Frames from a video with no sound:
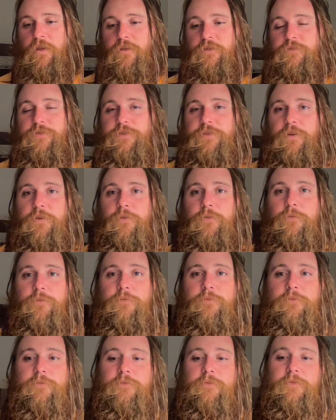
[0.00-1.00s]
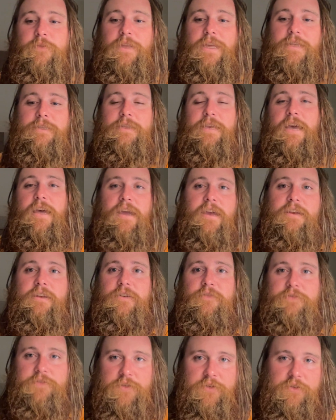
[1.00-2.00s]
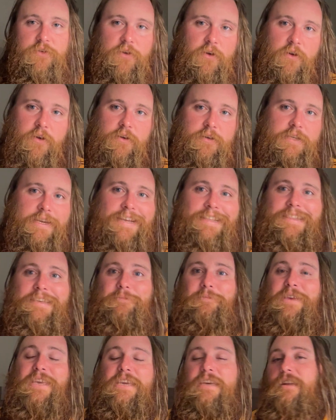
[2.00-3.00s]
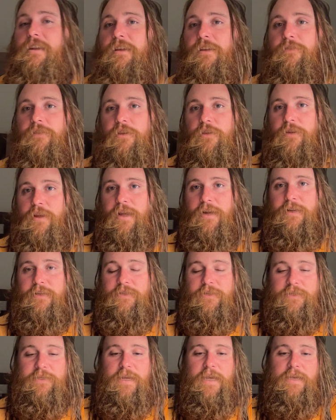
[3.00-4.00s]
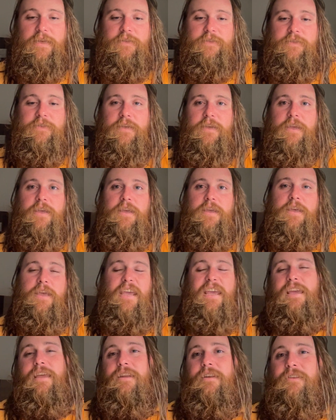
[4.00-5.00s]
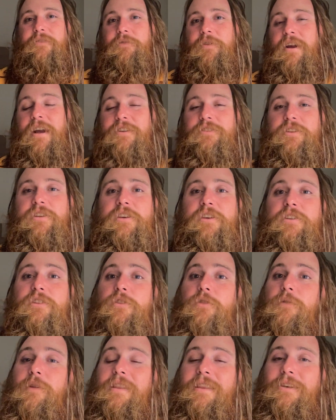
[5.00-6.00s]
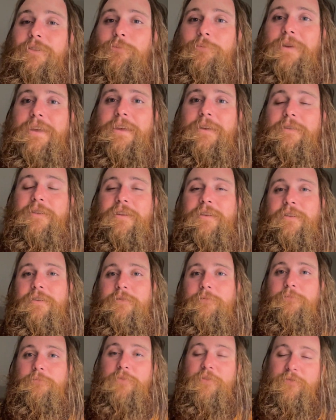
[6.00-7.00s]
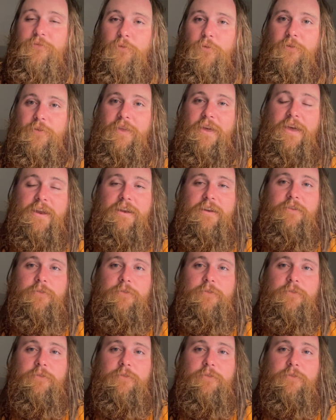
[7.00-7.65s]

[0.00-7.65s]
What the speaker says: So let's kind of start at the beginning of the United States. And we're actually going to go a little bit before that,